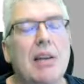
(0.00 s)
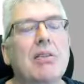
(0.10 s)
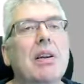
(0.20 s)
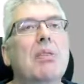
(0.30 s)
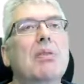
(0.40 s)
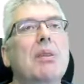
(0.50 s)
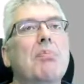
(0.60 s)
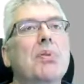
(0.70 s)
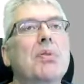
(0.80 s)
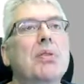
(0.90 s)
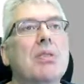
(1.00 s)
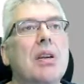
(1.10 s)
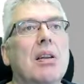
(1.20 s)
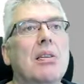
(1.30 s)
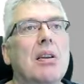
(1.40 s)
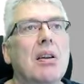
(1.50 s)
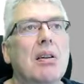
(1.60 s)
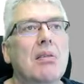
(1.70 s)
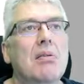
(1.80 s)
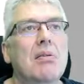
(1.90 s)
of analog inputs, and
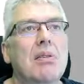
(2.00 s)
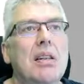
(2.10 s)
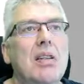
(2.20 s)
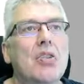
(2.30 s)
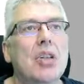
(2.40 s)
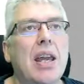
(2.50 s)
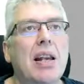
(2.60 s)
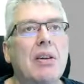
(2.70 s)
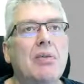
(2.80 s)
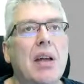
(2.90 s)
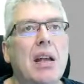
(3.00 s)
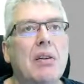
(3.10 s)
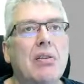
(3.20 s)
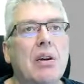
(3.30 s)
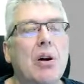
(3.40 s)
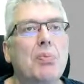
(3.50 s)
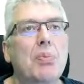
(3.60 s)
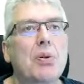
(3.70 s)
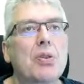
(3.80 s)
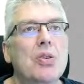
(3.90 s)
descaling of analog
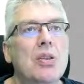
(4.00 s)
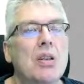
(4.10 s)
outputs.